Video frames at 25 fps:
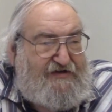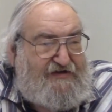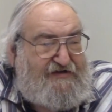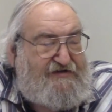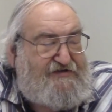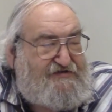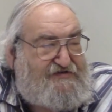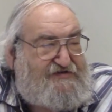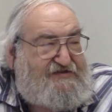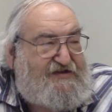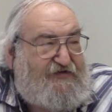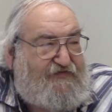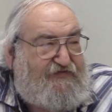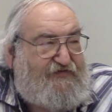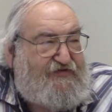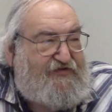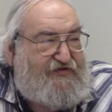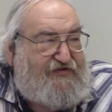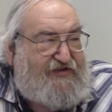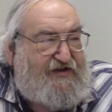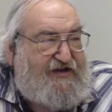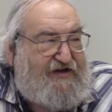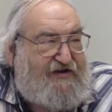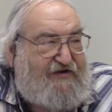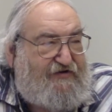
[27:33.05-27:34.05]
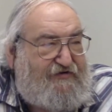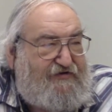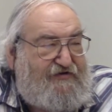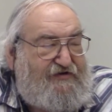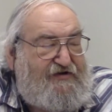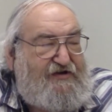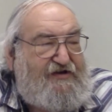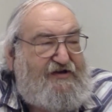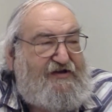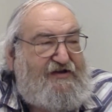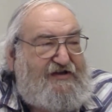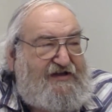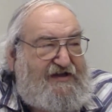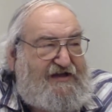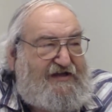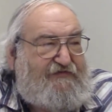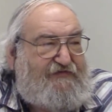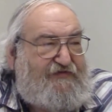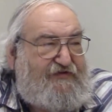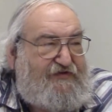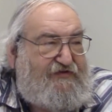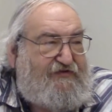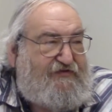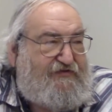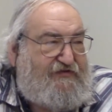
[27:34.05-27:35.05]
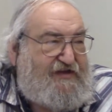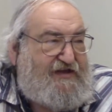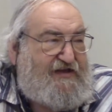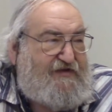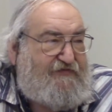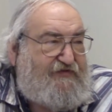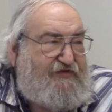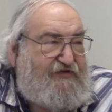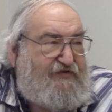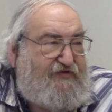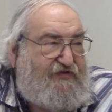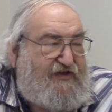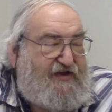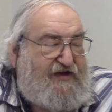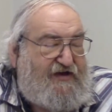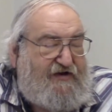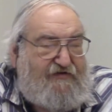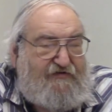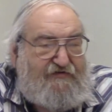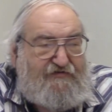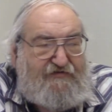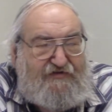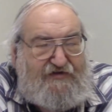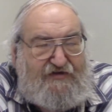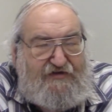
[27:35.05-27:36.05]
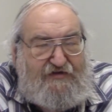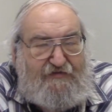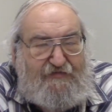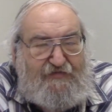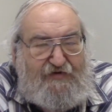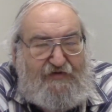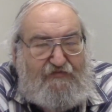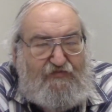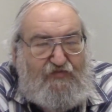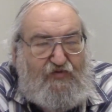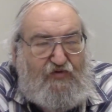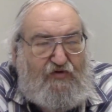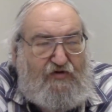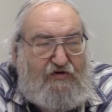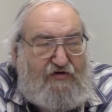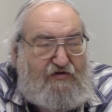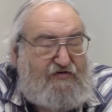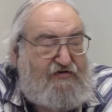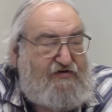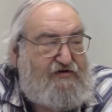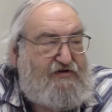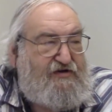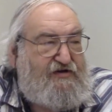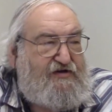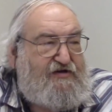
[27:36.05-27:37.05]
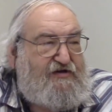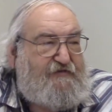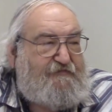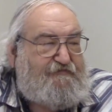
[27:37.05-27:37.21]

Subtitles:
is different there, even there, a little bit more